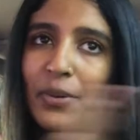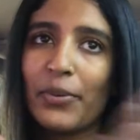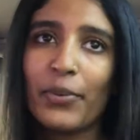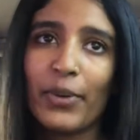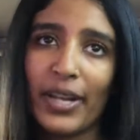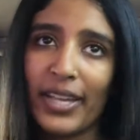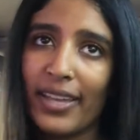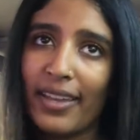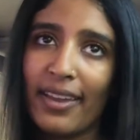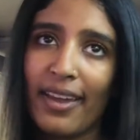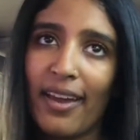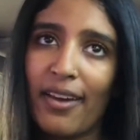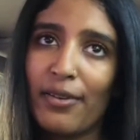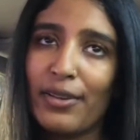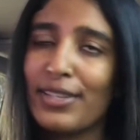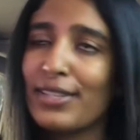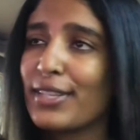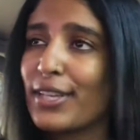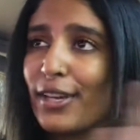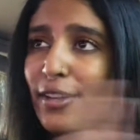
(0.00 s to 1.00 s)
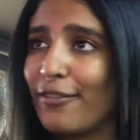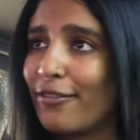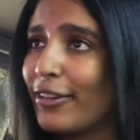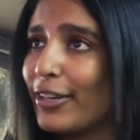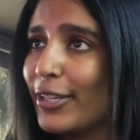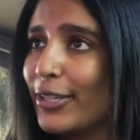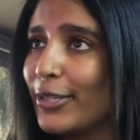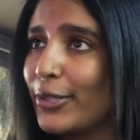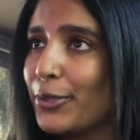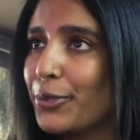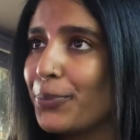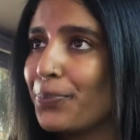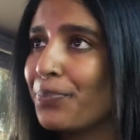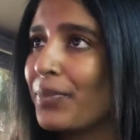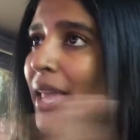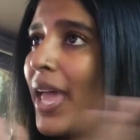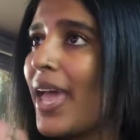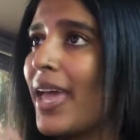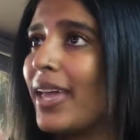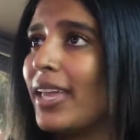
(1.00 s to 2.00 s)
Working out is good for you.
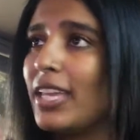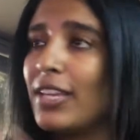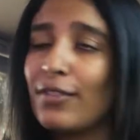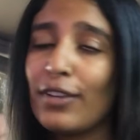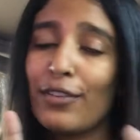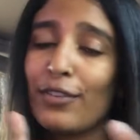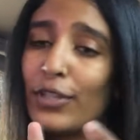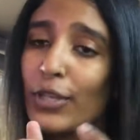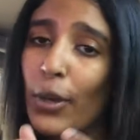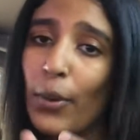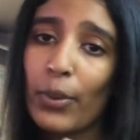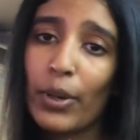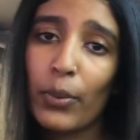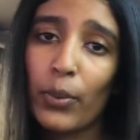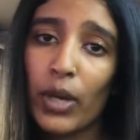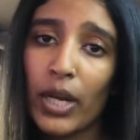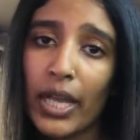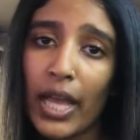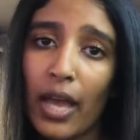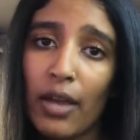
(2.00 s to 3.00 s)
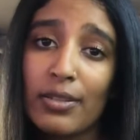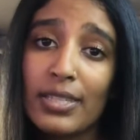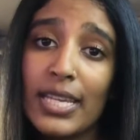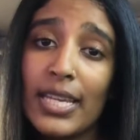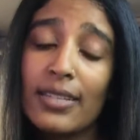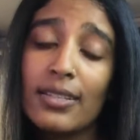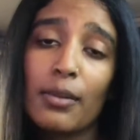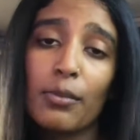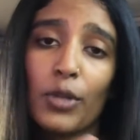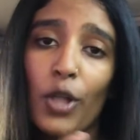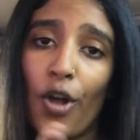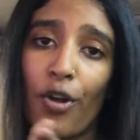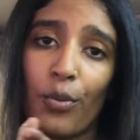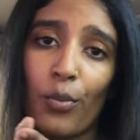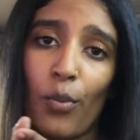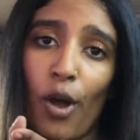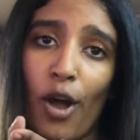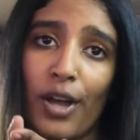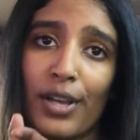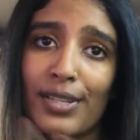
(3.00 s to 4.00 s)
Even if you don't want to work out, take some long
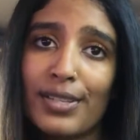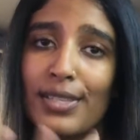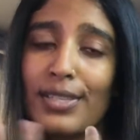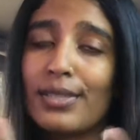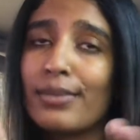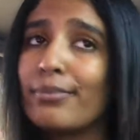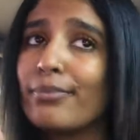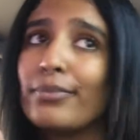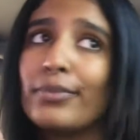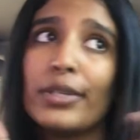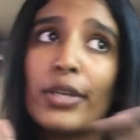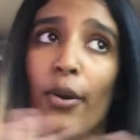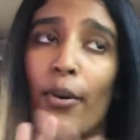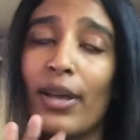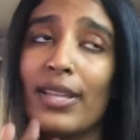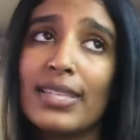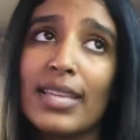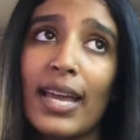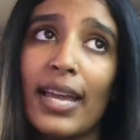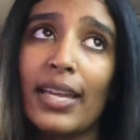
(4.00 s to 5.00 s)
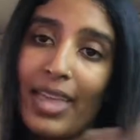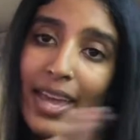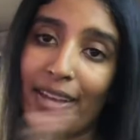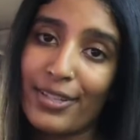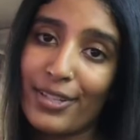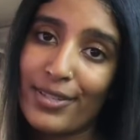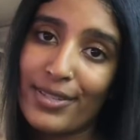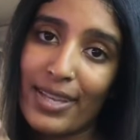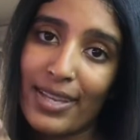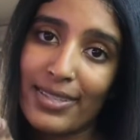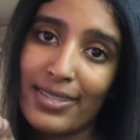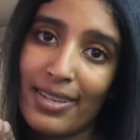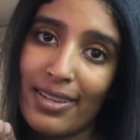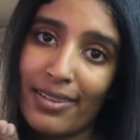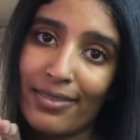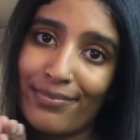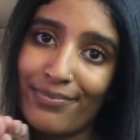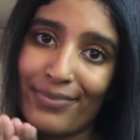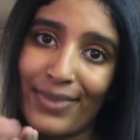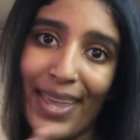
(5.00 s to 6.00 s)
walks, Go outside.
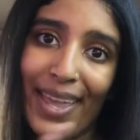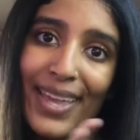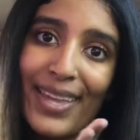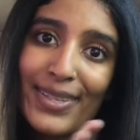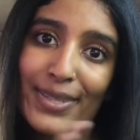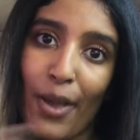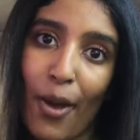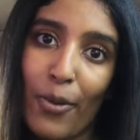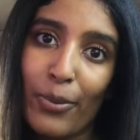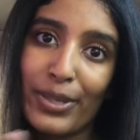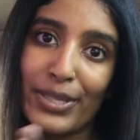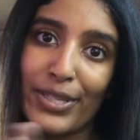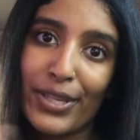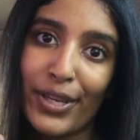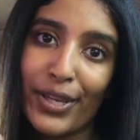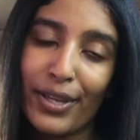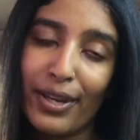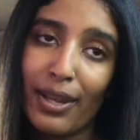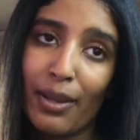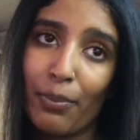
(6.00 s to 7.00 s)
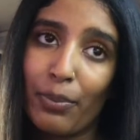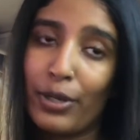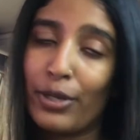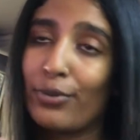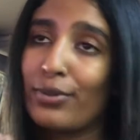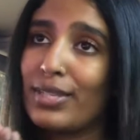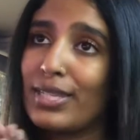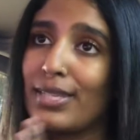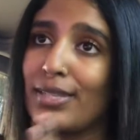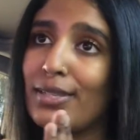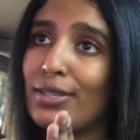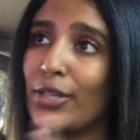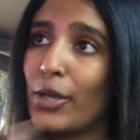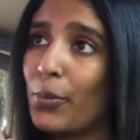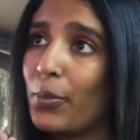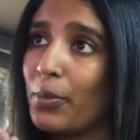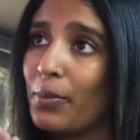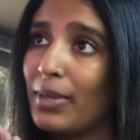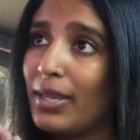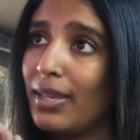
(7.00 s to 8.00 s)
Exercising is always good. It produces
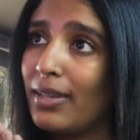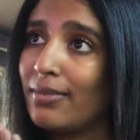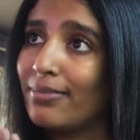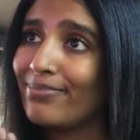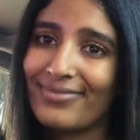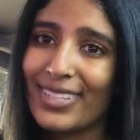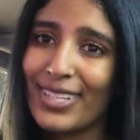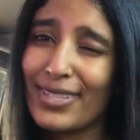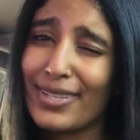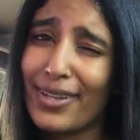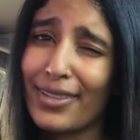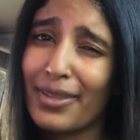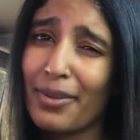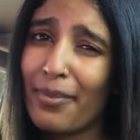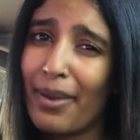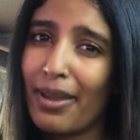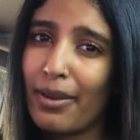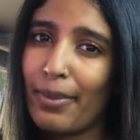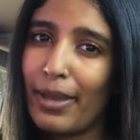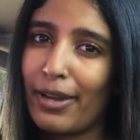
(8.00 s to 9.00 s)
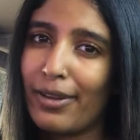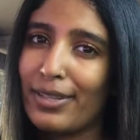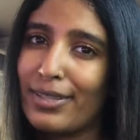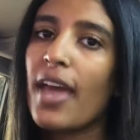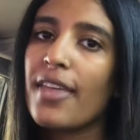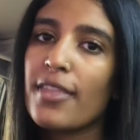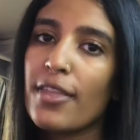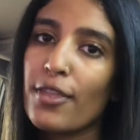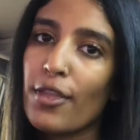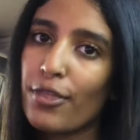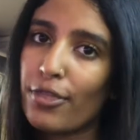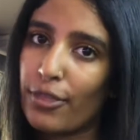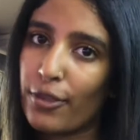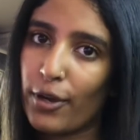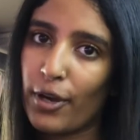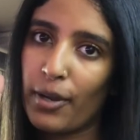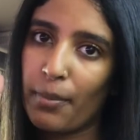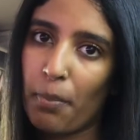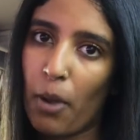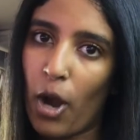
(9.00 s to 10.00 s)
dopamine. There's nothing bad about it. And then the
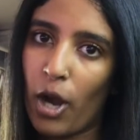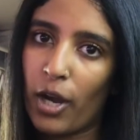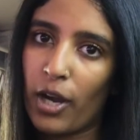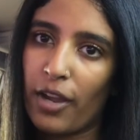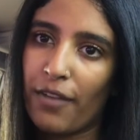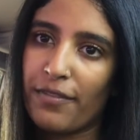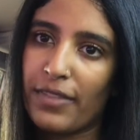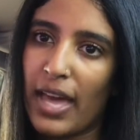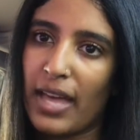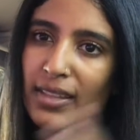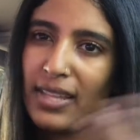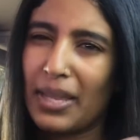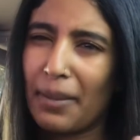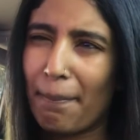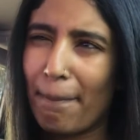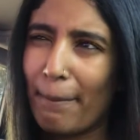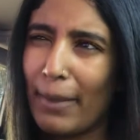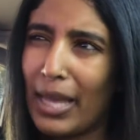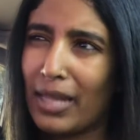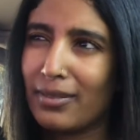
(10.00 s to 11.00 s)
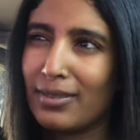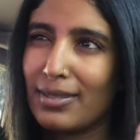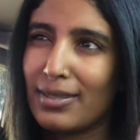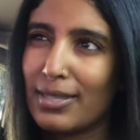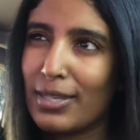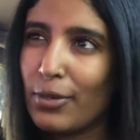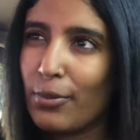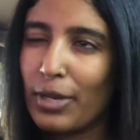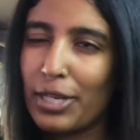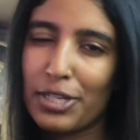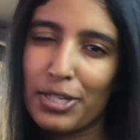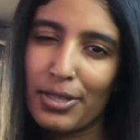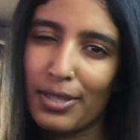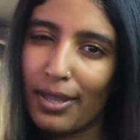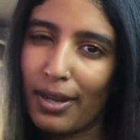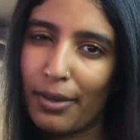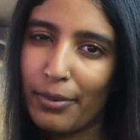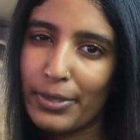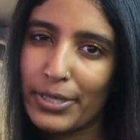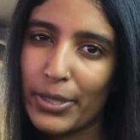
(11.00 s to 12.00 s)
third part of that like balance equation
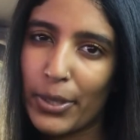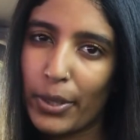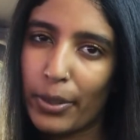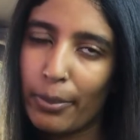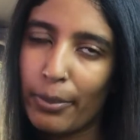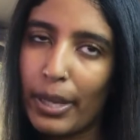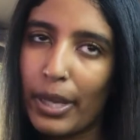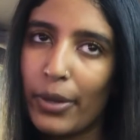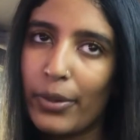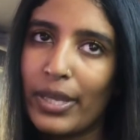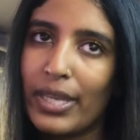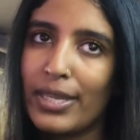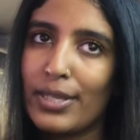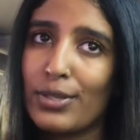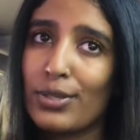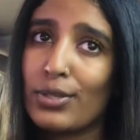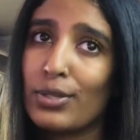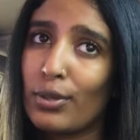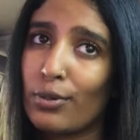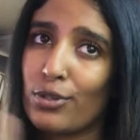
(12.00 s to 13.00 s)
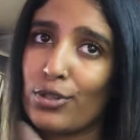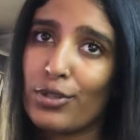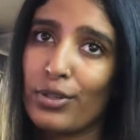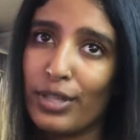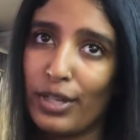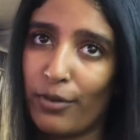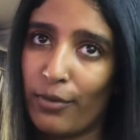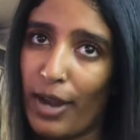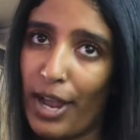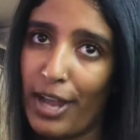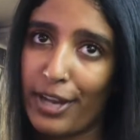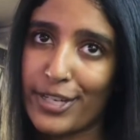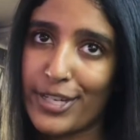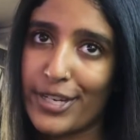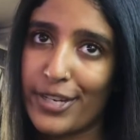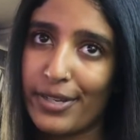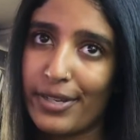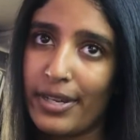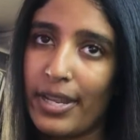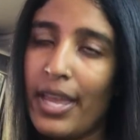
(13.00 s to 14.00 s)
that I was talking about is social
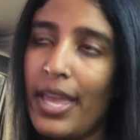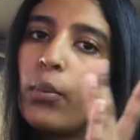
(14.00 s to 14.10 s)
interaction.